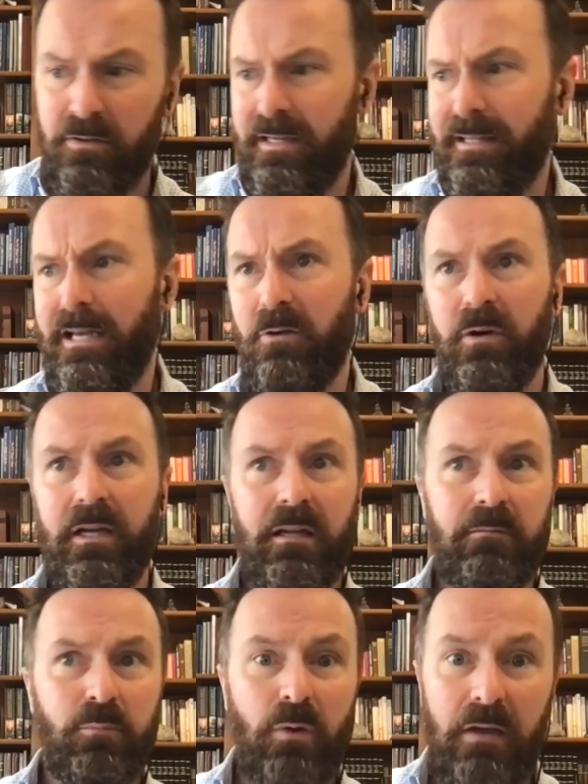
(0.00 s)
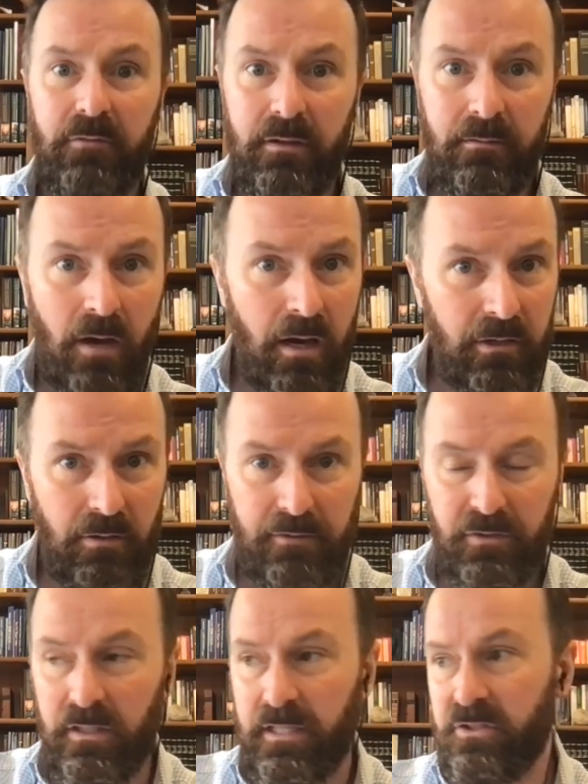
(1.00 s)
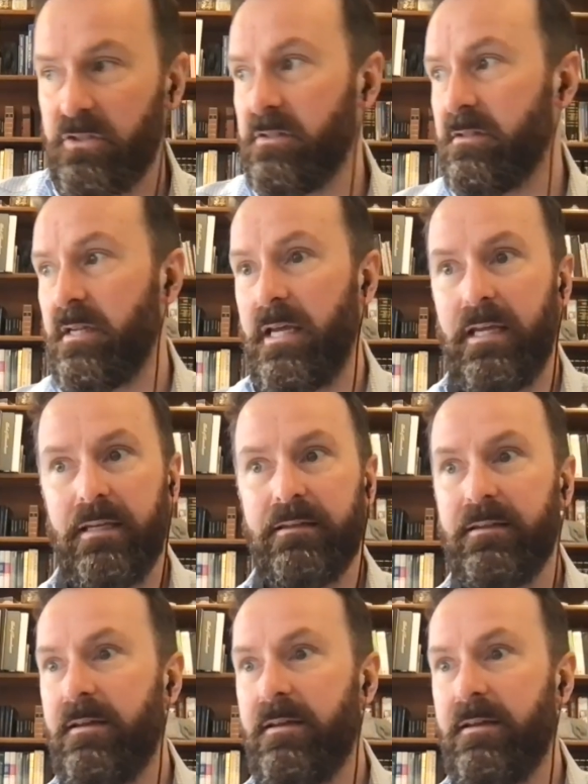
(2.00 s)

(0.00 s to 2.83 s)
and they were in private autograph collections, and